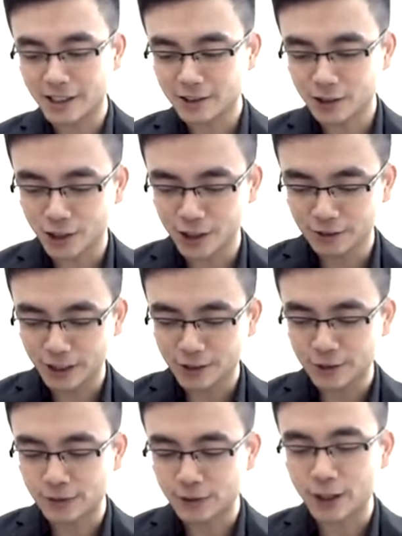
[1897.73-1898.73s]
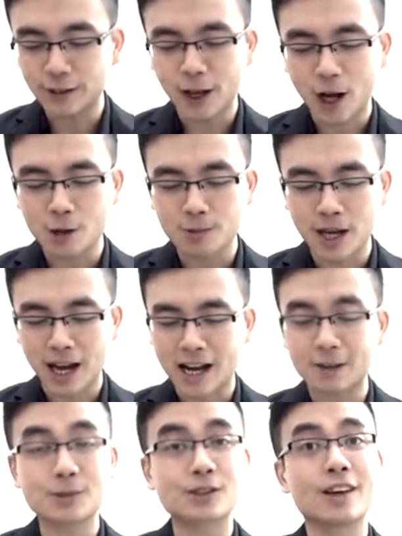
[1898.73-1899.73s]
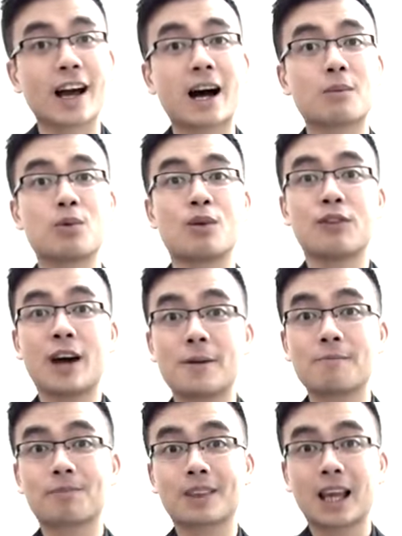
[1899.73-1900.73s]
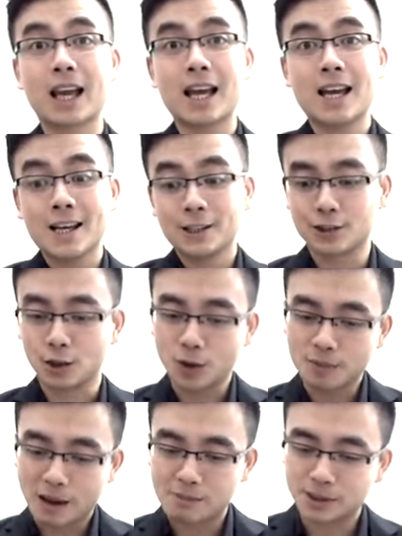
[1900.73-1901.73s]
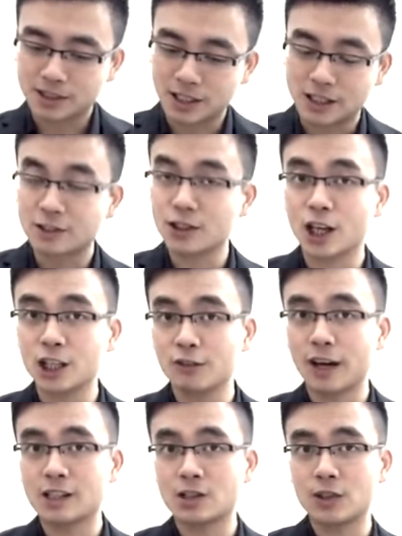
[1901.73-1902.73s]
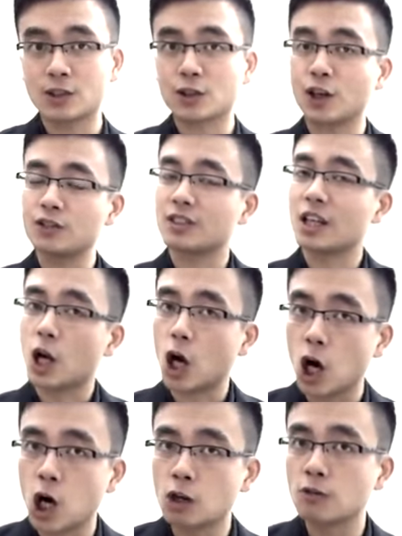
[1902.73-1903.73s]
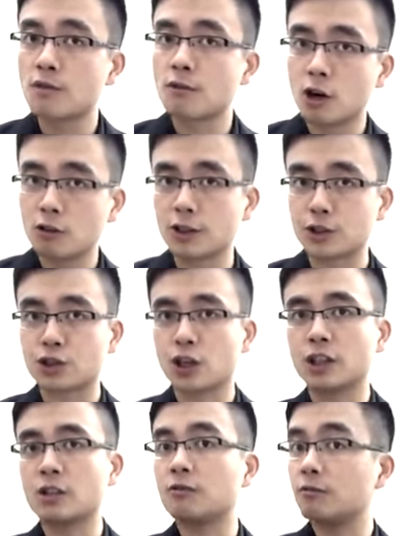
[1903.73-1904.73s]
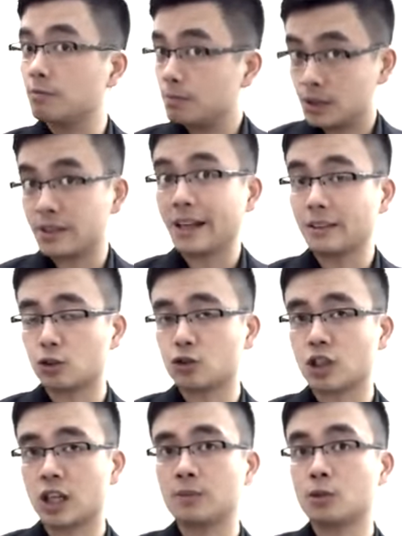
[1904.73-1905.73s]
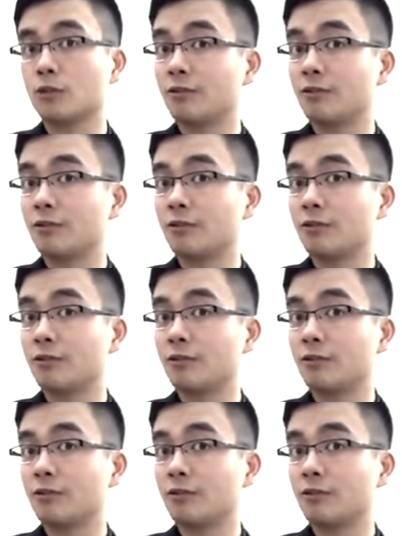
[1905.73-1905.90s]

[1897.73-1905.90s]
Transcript: internal rate of return. Hope you're absolutely happy with it. So remember, the internal rate of return is the overall return in percentage terms or